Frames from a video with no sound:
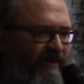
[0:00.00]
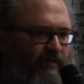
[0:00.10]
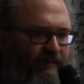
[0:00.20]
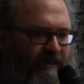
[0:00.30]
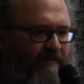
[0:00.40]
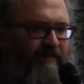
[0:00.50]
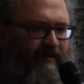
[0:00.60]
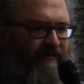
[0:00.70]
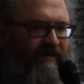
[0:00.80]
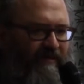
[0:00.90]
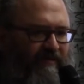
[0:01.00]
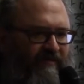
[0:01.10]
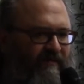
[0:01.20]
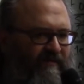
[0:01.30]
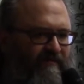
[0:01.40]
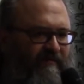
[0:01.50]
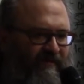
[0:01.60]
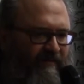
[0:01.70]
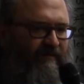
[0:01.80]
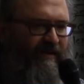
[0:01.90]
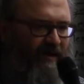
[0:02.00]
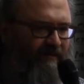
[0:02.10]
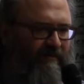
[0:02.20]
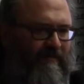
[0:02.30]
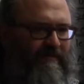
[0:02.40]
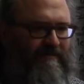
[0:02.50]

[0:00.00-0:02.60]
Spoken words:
Chinquapin Butterfingers that we put out.